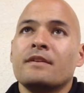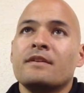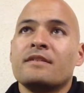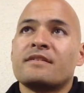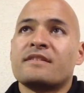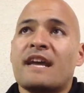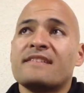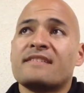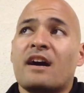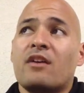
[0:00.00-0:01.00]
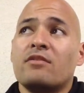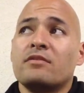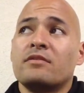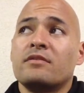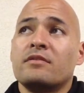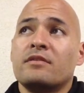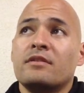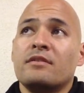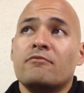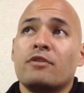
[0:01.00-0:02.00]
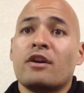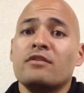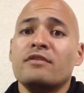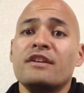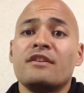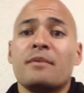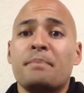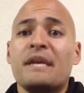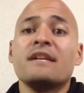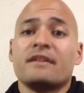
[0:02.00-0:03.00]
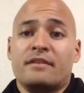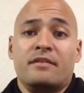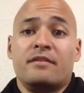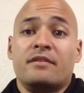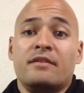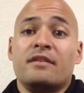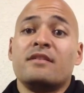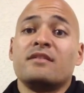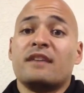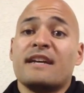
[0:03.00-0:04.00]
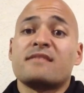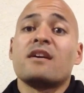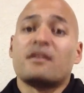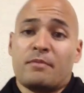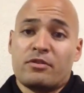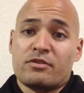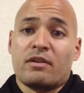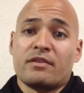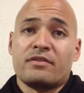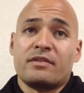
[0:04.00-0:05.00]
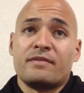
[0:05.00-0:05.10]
Sansao, what Kung Lee compete in, that's not a martial art.